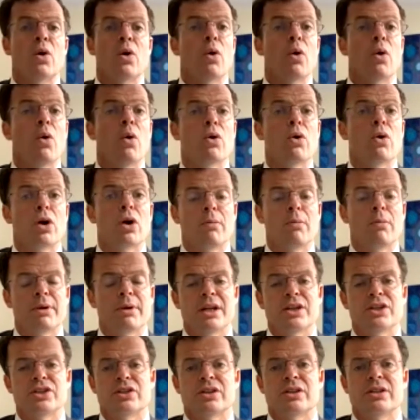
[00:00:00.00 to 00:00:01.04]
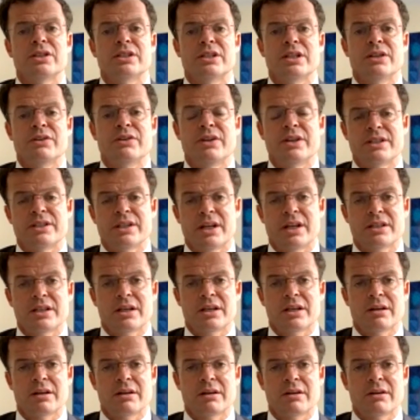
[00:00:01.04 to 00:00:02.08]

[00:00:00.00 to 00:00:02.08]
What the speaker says: or combinations in this setting.